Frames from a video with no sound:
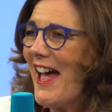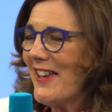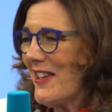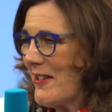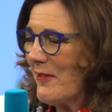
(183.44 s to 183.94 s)

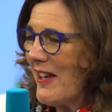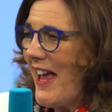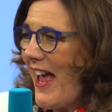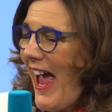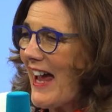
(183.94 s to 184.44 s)

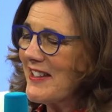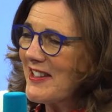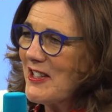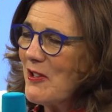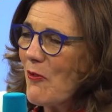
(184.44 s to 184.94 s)
And
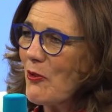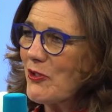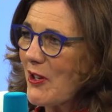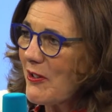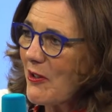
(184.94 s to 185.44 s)
you've
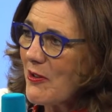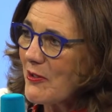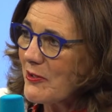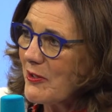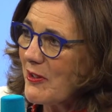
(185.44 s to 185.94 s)
also
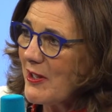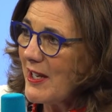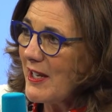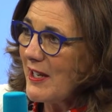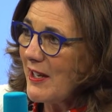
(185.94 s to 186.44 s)
got
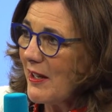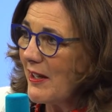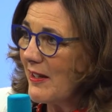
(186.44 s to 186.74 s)
the